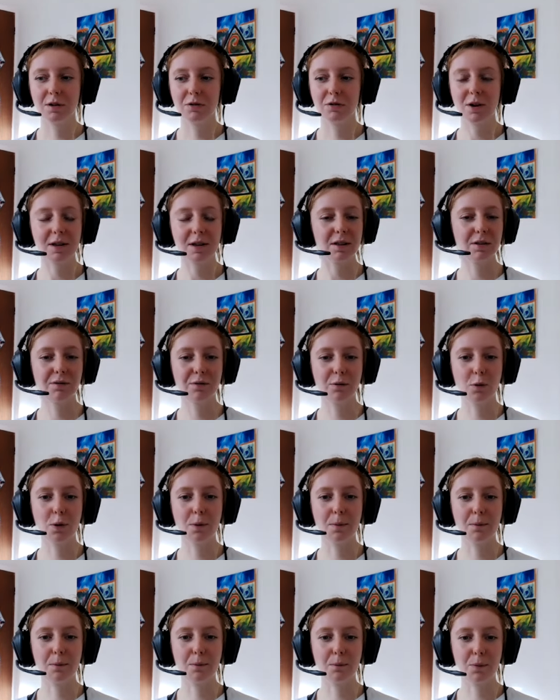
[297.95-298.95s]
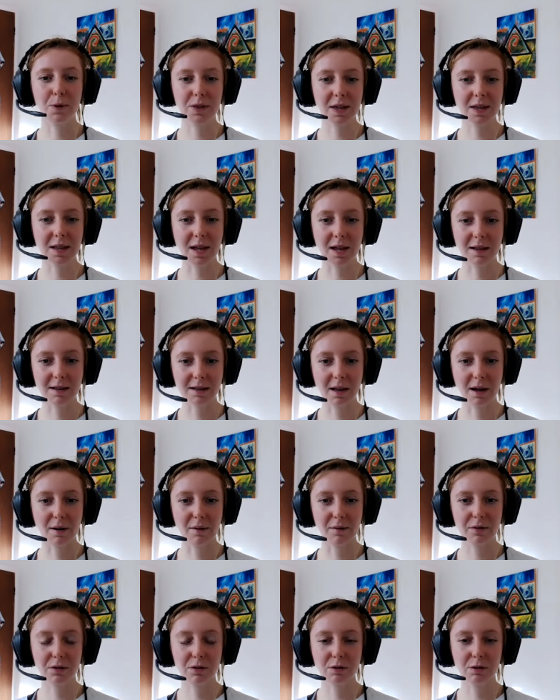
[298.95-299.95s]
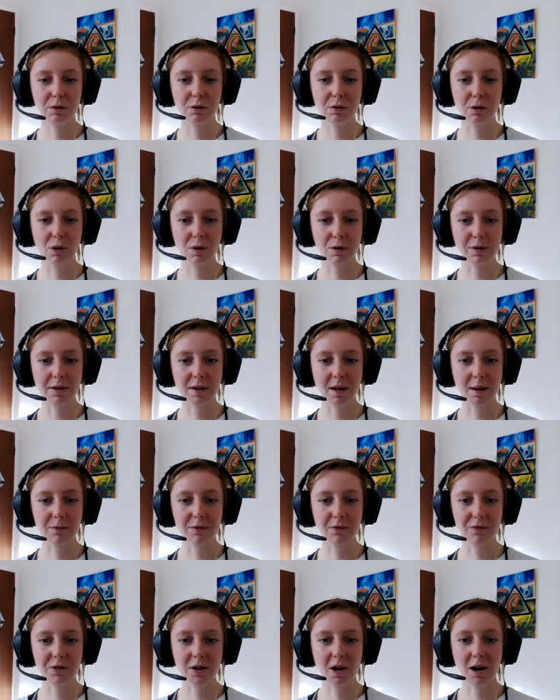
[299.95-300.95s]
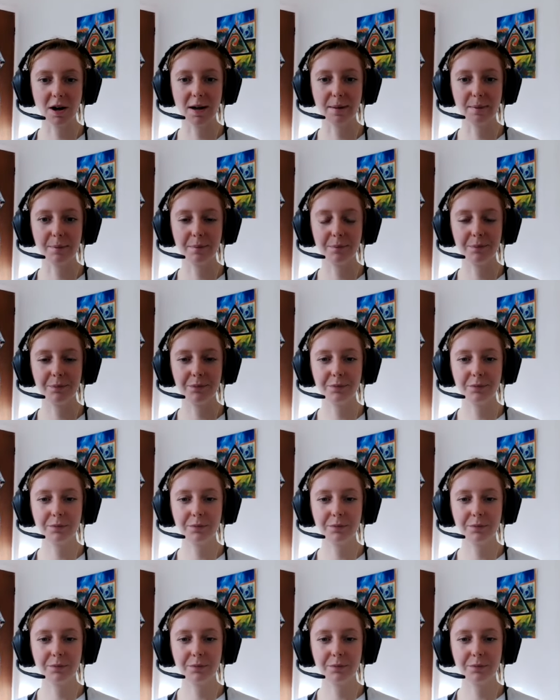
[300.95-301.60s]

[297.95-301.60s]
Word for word: transform within ourselves through the concept of time